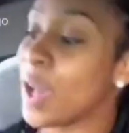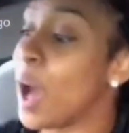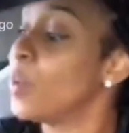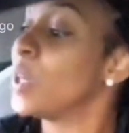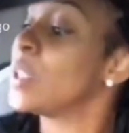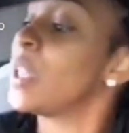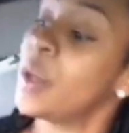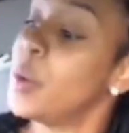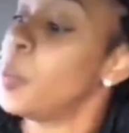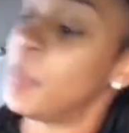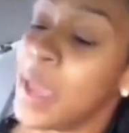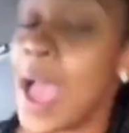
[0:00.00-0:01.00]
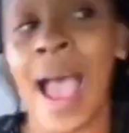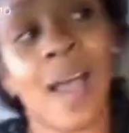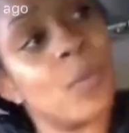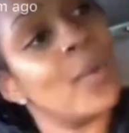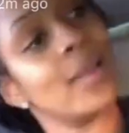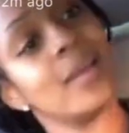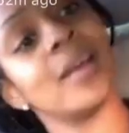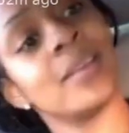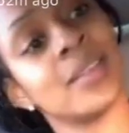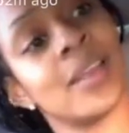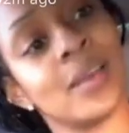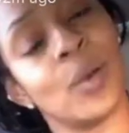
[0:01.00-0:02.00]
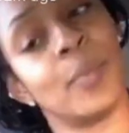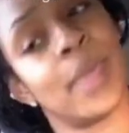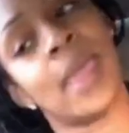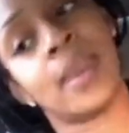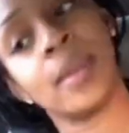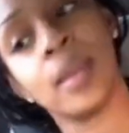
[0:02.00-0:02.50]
Go a little bit. I went a little bit.